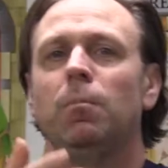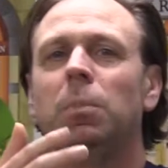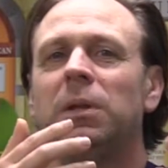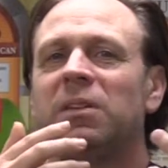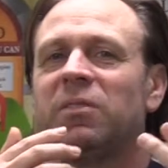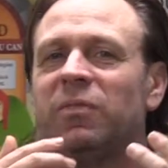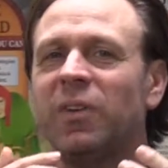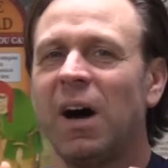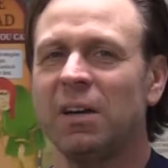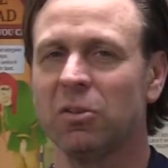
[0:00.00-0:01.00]
but his
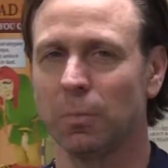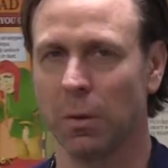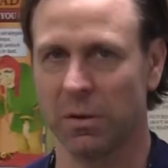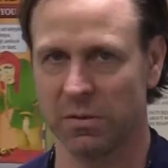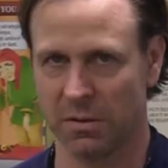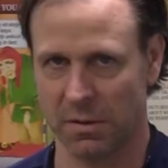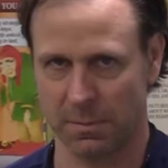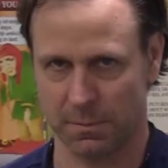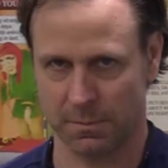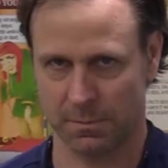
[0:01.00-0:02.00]
vice
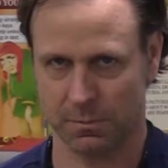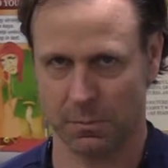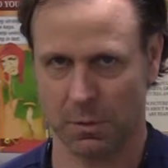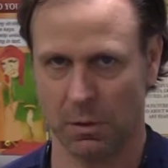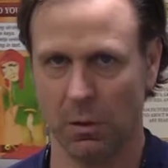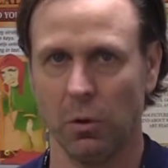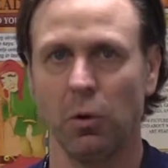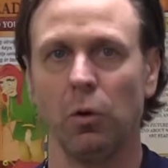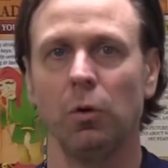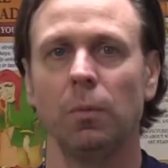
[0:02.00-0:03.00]
president,
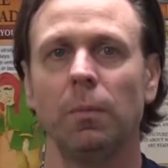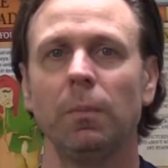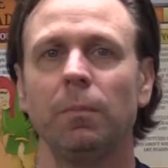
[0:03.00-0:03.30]
who